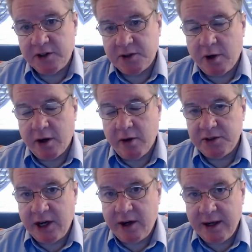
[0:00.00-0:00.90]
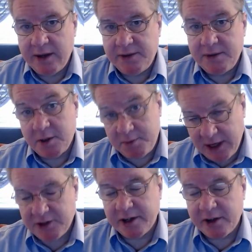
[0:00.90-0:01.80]
one of those areas,
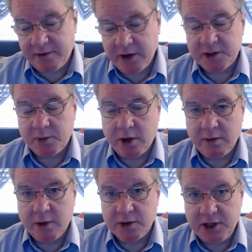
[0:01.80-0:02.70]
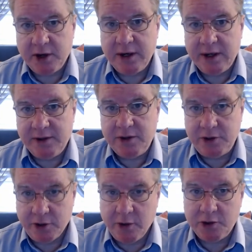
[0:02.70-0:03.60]
substantially interferes in one of those areas,
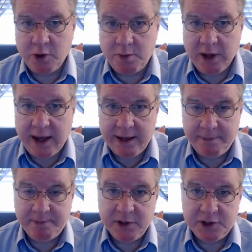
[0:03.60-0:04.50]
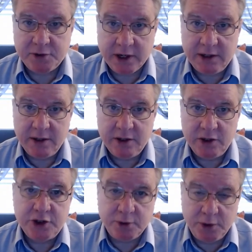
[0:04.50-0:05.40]
you're going to apply strict
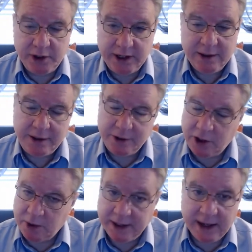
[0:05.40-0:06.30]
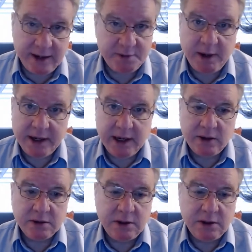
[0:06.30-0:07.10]
scrutiny. You know what that is by now.